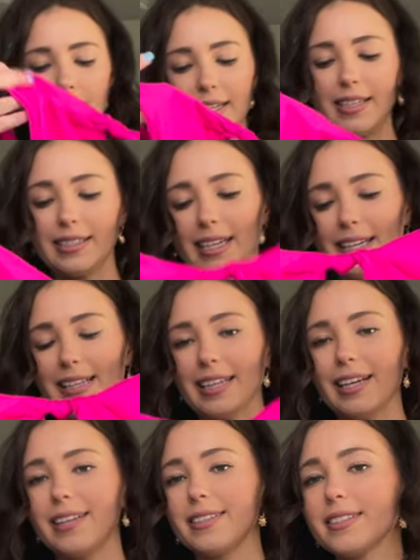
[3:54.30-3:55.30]
It's like
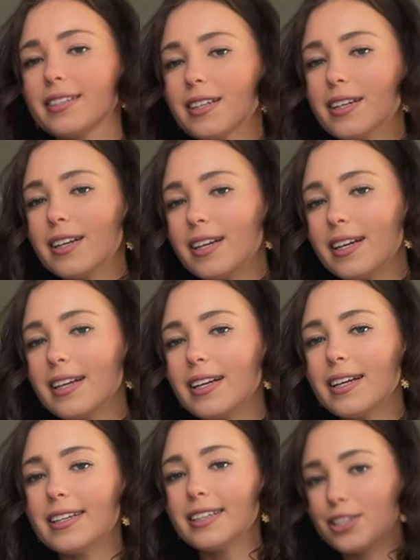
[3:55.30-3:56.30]
this.
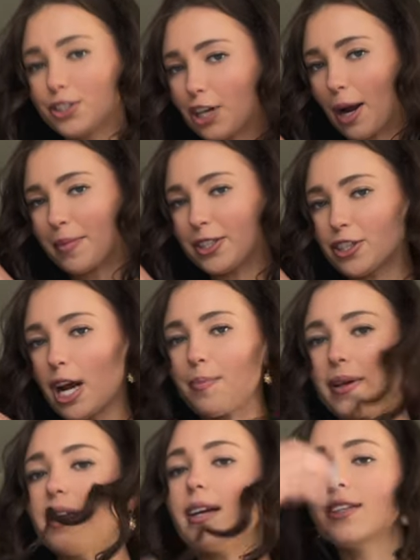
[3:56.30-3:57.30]
Strappy,
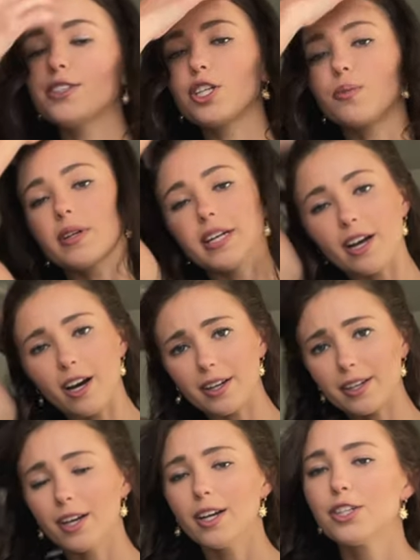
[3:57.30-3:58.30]
strappy, super
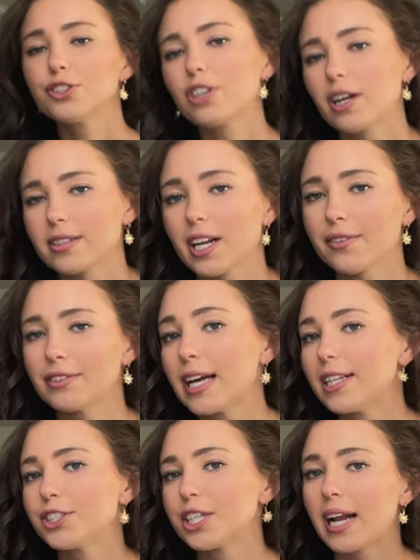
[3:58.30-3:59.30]
neon, draws a lot of
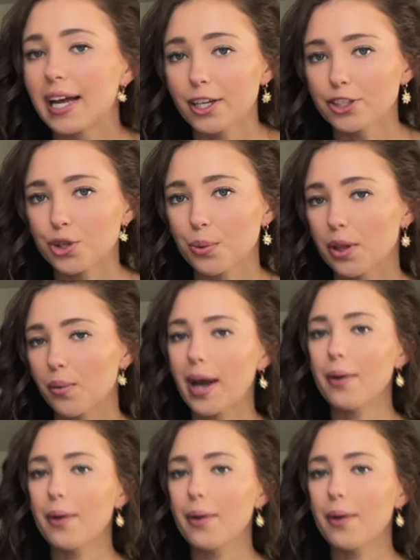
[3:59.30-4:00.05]
attention. I usually wear the white